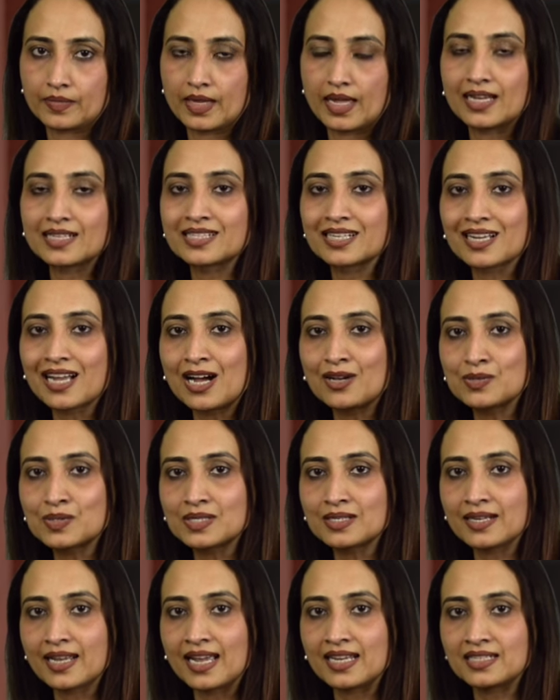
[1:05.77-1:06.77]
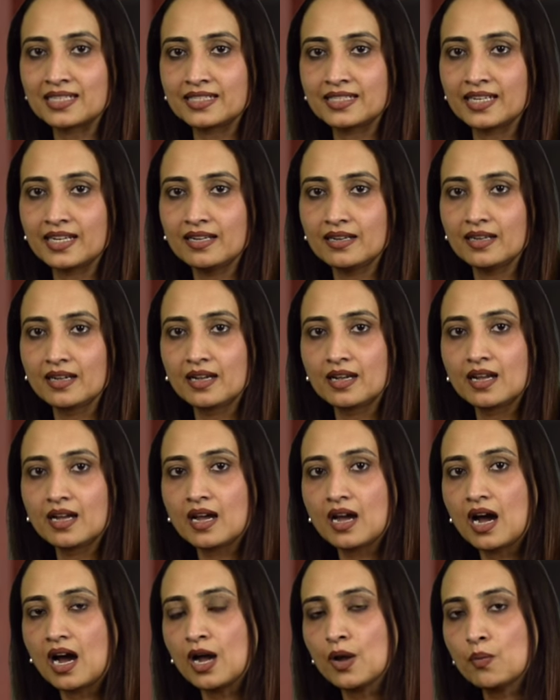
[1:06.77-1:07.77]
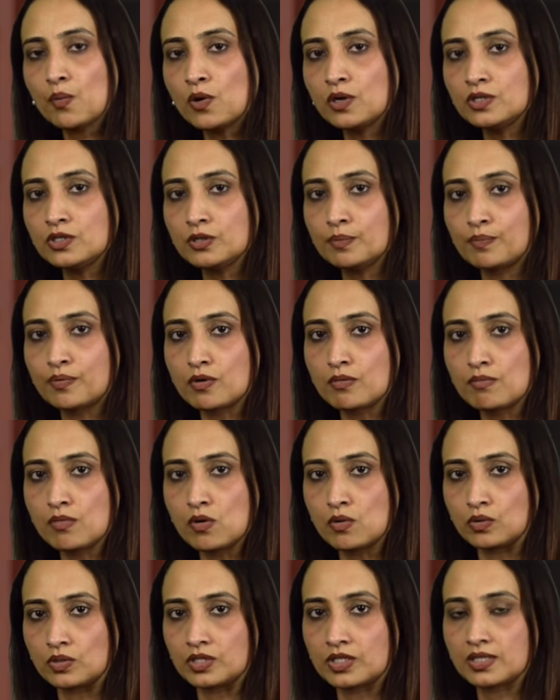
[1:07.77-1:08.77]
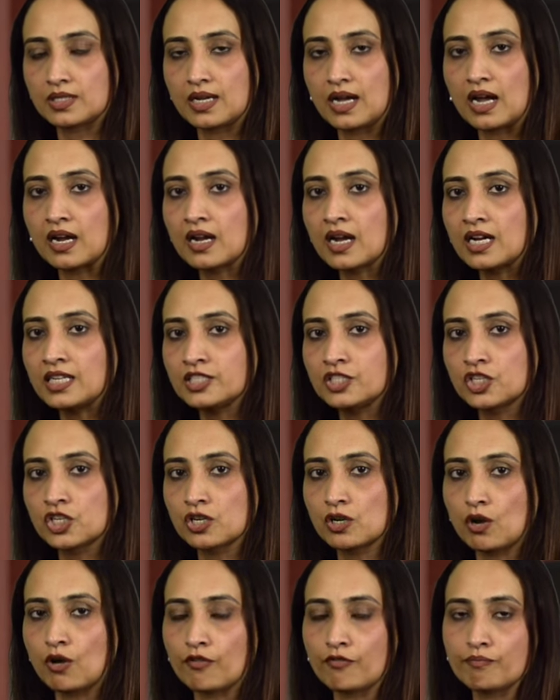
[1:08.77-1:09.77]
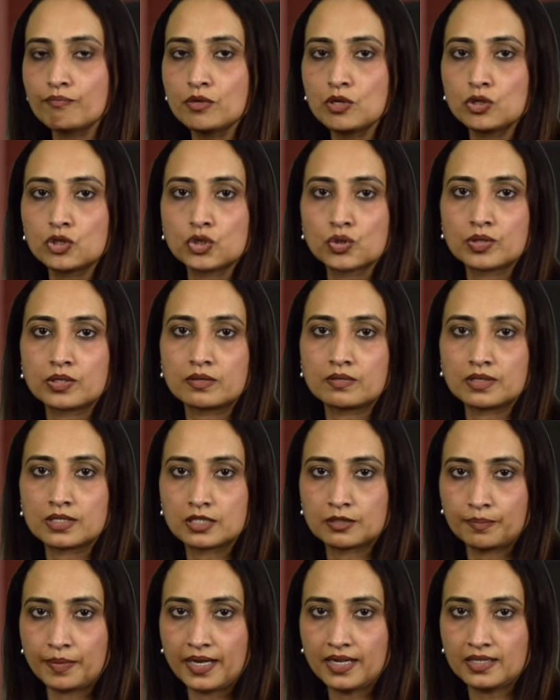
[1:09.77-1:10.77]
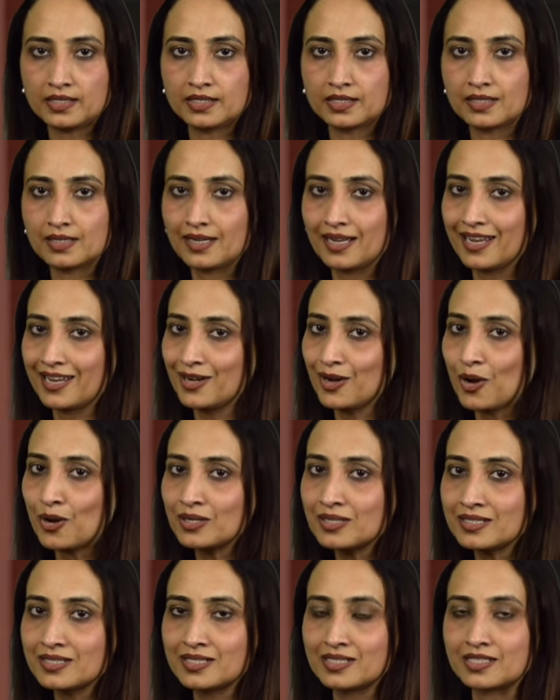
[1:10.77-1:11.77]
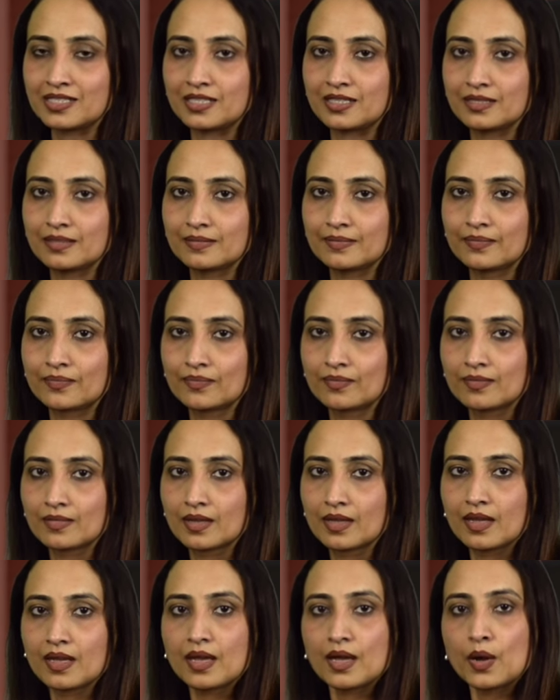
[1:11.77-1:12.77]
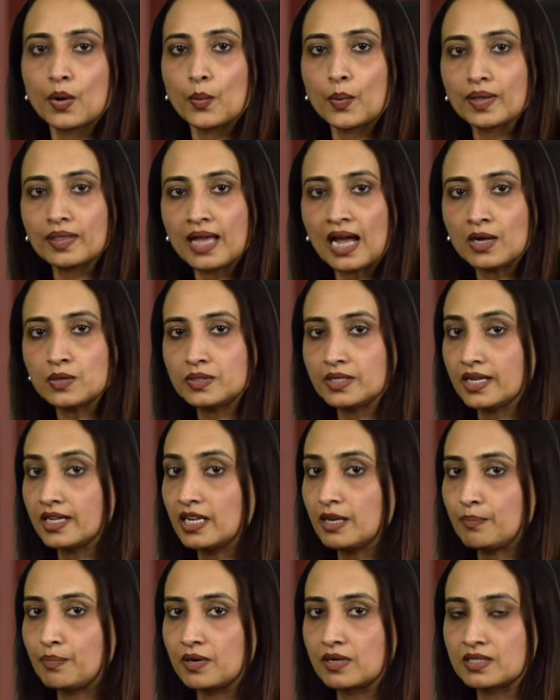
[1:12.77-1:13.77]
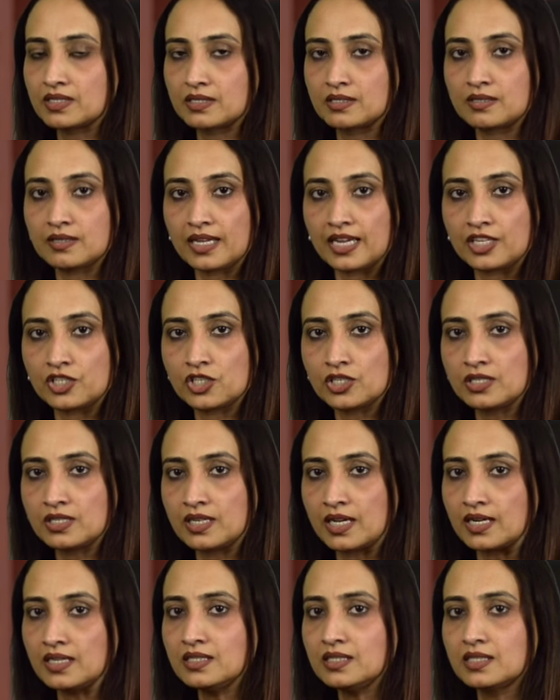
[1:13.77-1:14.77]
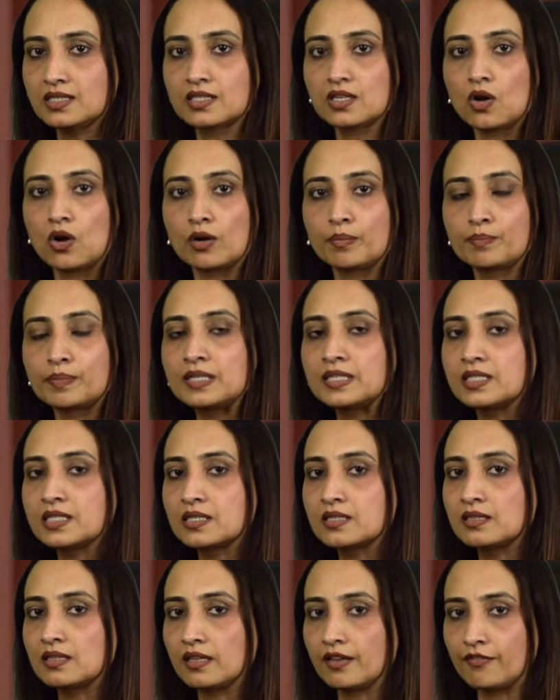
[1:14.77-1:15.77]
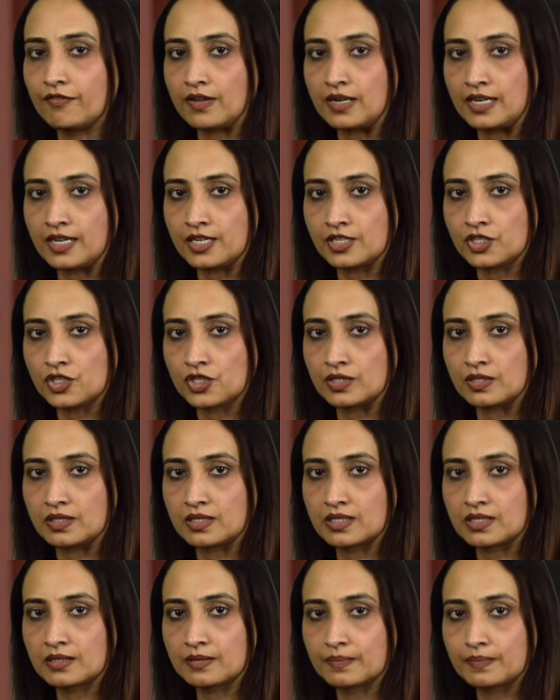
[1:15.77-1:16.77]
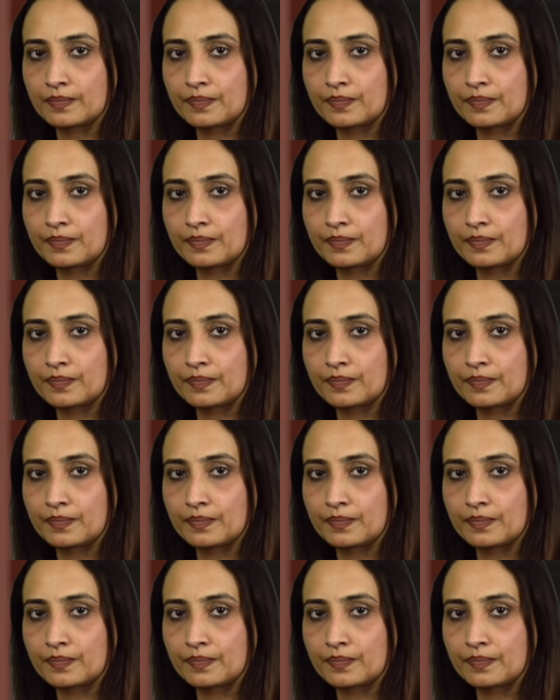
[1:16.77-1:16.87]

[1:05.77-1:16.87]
As a council candidate, I want to promote a culture of mutual respect and honesty without any personal agendas or political affiliations.